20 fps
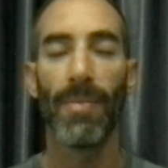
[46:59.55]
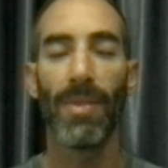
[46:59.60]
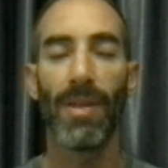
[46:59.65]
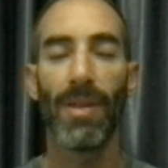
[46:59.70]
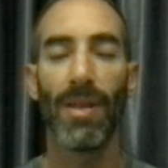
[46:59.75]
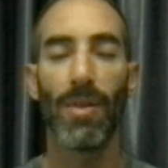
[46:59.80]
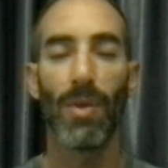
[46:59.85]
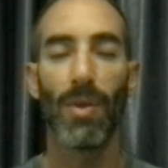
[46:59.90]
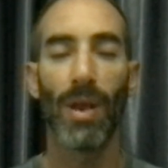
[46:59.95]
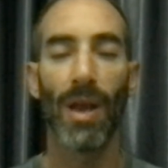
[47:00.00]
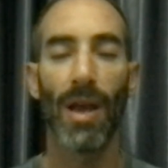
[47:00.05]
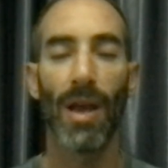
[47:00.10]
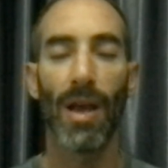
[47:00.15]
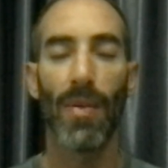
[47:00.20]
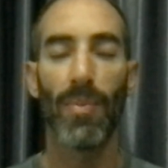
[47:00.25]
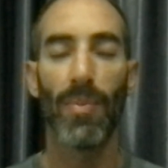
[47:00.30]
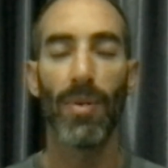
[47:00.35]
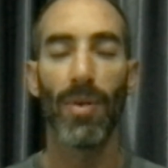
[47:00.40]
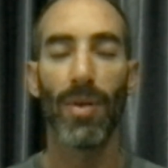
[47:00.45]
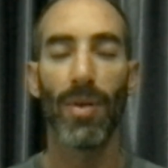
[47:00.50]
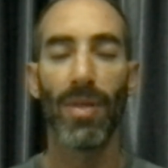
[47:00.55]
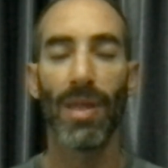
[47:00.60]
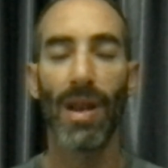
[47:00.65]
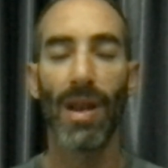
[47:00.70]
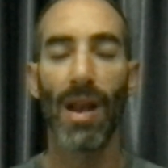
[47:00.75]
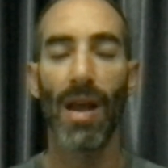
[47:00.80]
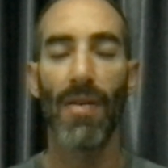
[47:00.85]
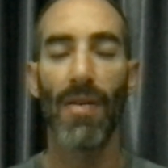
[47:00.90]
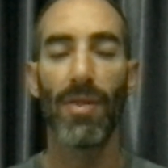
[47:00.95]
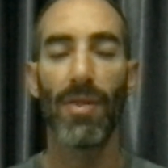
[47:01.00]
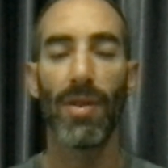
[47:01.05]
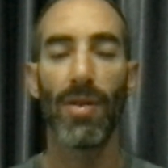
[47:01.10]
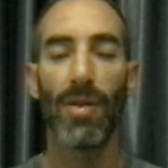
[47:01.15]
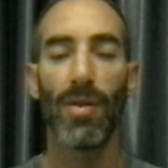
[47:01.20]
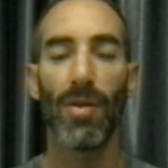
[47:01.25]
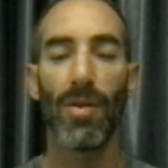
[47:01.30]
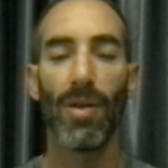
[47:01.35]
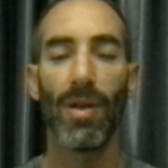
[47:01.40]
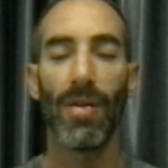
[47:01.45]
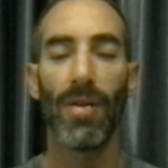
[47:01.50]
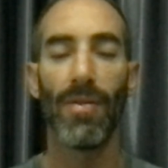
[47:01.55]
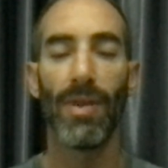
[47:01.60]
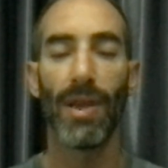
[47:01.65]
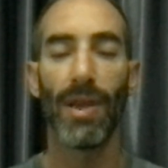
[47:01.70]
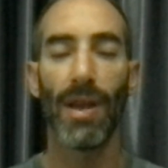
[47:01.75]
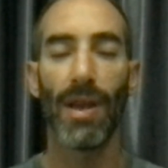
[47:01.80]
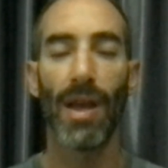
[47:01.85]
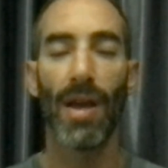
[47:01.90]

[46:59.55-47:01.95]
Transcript: that will help you in the life that you're living